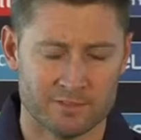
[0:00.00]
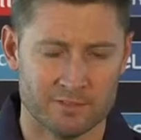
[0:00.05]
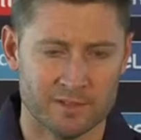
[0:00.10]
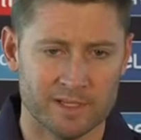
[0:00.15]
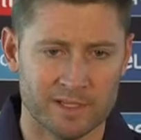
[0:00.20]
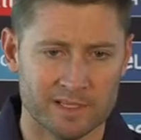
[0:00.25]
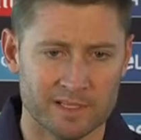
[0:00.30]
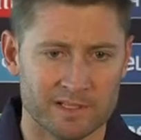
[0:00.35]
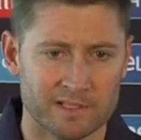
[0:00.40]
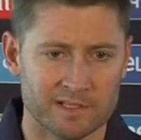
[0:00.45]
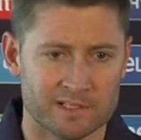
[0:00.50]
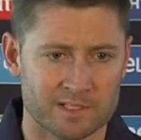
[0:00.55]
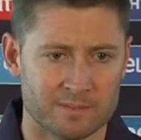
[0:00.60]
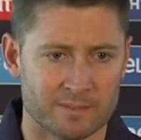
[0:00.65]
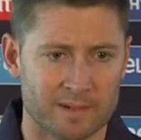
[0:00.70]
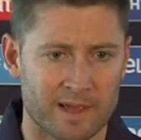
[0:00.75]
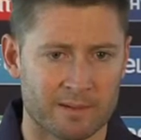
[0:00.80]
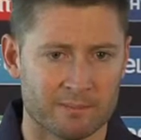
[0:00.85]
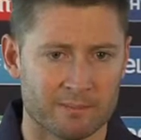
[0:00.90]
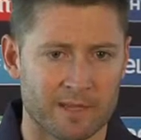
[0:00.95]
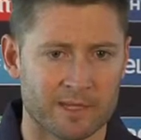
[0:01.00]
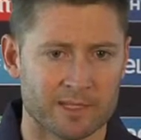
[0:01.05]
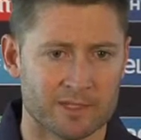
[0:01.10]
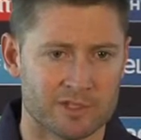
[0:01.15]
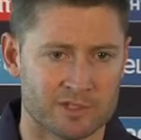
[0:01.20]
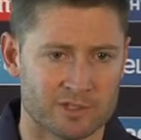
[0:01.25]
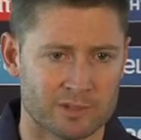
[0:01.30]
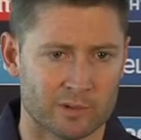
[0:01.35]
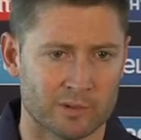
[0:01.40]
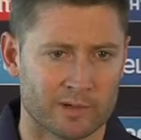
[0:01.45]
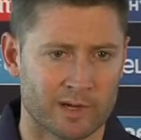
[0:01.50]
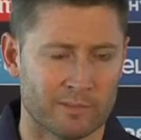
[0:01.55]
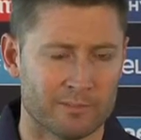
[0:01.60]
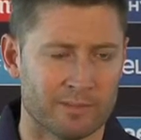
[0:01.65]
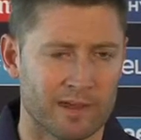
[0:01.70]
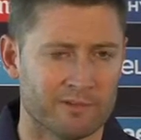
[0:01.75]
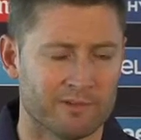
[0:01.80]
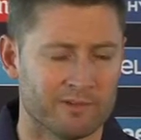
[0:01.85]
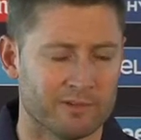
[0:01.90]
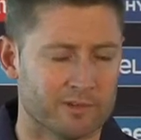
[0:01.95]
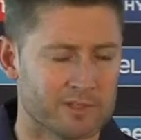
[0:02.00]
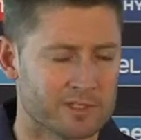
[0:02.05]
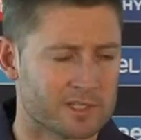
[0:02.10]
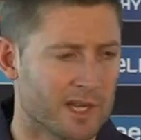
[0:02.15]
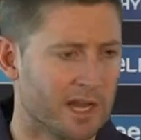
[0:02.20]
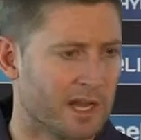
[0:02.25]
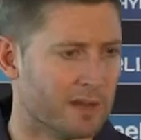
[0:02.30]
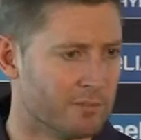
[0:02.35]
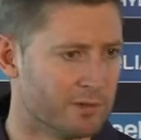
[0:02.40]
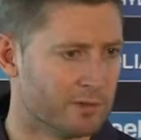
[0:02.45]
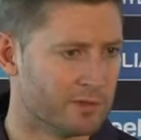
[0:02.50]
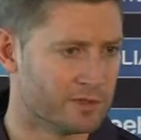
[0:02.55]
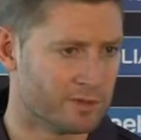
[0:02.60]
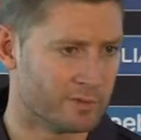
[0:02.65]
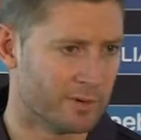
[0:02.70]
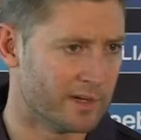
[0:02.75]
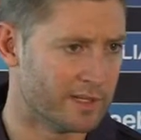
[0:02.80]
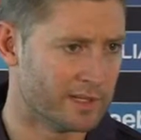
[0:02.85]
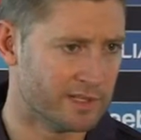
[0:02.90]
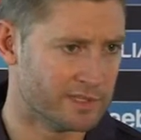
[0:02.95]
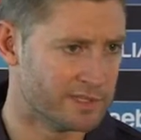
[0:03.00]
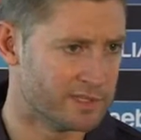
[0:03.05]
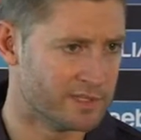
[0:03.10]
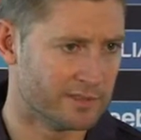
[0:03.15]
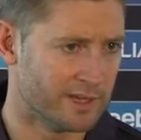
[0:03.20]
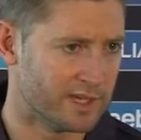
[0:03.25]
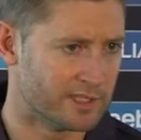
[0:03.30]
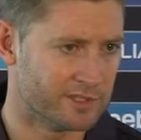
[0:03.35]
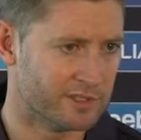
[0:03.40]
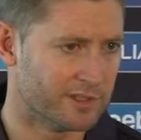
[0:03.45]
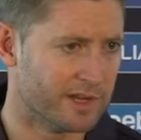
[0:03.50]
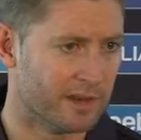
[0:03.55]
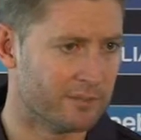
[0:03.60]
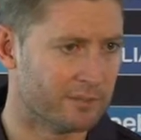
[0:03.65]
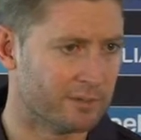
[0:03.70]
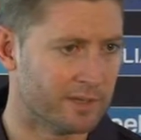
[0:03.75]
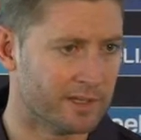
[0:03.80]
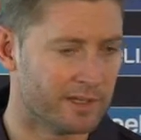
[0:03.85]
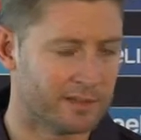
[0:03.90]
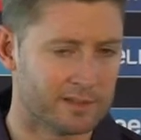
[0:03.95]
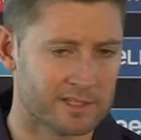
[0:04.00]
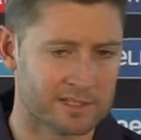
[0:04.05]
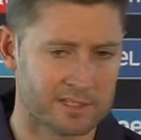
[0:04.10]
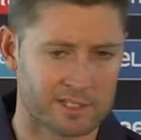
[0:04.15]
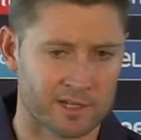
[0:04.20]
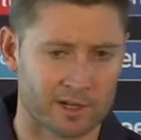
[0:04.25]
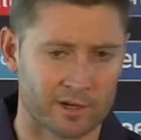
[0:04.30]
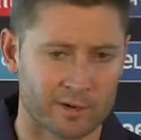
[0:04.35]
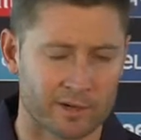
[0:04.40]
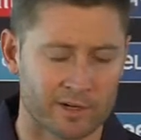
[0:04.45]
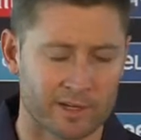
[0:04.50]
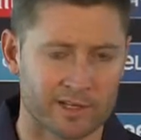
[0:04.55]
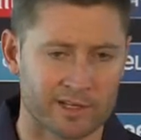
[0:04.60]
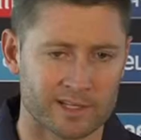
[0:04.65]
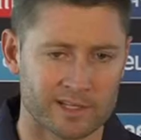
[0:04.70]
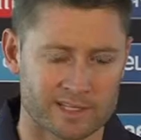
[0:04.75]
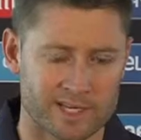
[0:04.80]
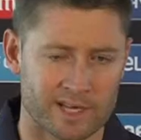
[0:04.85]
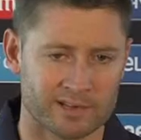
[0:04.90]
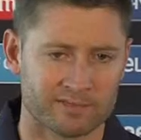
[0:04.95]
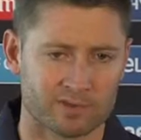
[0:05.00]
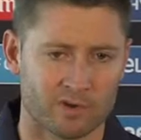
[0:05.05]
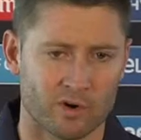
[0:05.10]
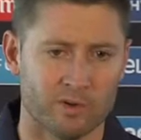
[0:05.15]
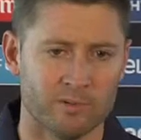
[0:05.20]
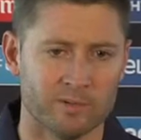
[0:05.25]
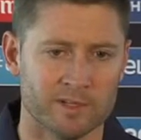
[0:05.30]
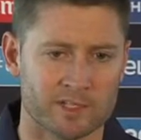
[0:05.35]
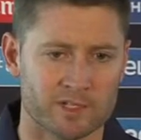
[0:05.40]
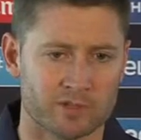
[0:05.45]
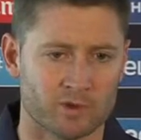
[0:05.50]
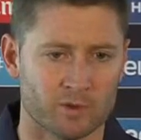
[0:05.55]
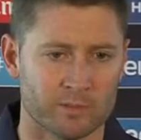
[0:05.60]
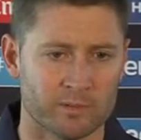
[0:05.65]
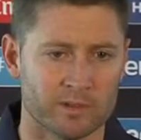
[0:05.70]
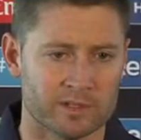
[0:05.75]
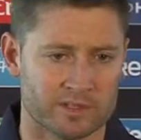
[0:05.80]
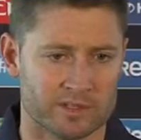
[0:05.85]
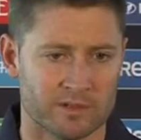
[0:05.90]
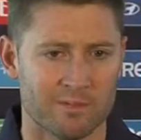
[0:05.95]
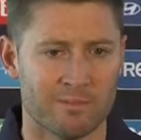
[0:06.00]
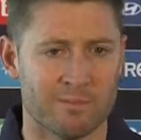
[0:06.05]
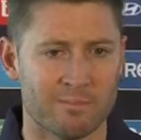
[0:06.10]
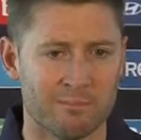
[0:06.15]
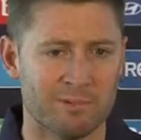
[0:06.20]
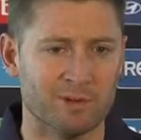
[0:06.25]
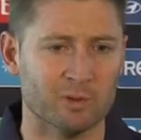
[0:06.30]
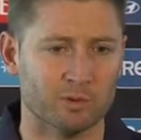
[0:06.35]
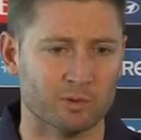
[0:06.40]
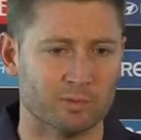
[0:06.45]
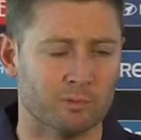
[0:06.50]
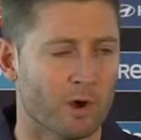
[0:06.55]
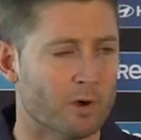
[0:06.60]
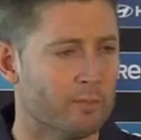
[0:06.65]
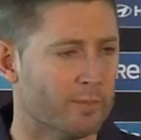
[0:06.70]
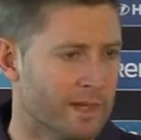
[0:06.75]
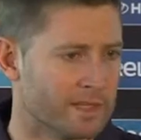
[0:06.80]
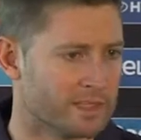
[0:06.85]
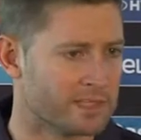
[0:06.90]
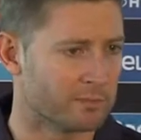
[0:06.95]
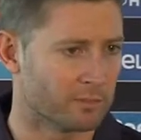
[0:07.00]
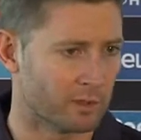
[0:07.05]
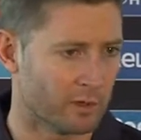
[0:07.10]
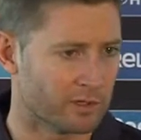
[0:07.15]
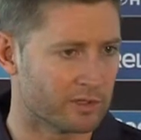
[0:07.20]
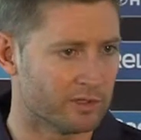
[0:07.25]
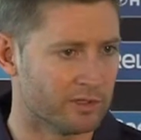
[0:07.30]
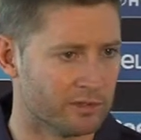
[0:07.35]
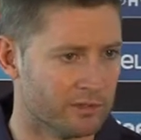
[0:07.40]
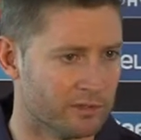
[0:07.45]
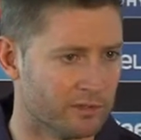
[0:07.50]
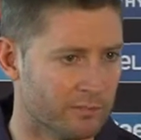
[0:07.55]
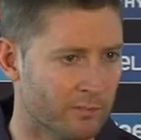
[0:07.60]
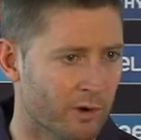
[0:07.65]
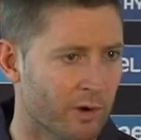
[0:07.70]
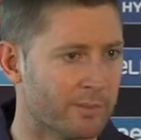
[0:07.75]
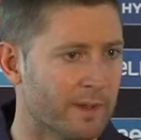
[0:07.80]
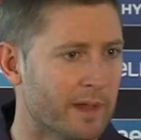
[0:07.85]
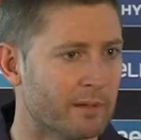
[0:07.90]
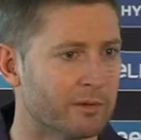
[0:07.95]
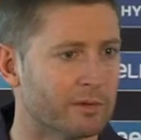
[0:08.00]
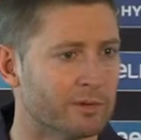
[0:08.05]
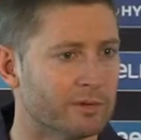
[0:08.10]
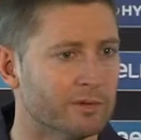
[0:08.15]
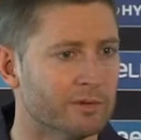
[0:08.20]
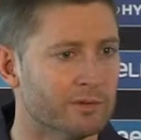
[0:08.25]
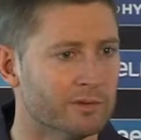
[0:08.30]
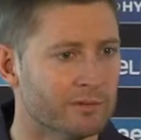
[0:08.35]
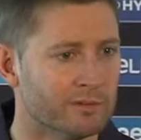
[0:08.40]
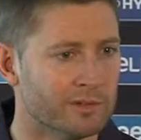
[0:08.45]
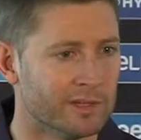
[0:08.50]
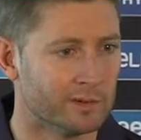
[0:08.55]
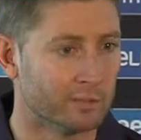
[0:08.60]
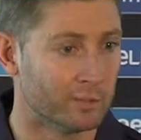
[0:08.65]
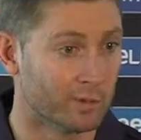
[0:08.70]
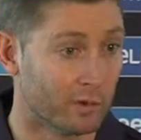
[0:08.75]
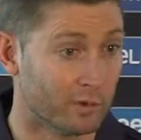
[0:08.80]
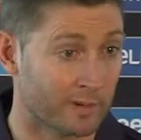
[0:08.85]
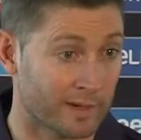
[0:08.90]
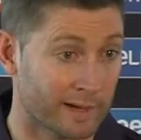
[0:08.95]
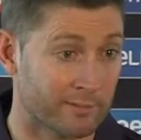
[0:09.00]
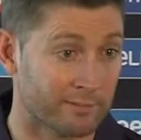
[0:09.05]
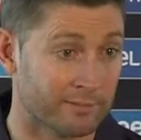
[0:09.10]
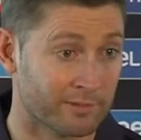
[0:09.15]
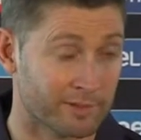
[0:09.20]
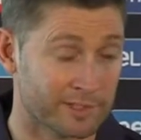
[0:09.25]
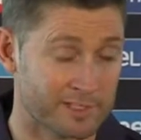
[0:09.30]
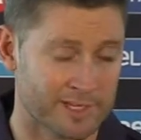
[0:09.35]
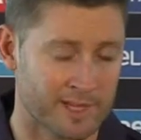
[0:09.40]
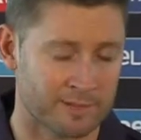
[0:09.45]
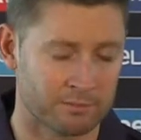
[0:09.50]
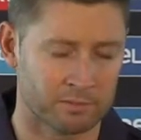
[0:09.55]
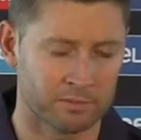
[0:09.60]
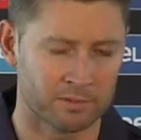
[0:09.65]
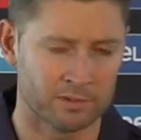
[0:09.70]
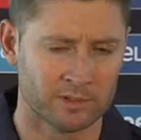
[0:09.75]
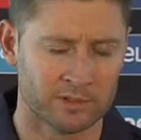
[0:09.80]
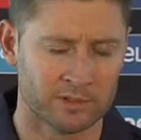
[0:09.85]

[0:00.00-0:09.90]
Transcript: me, it's about making sure come that first game you're as ready as you can be. I don't think there's enough time in this tournament to build momentum like you might be able to do in a World Cup, for example.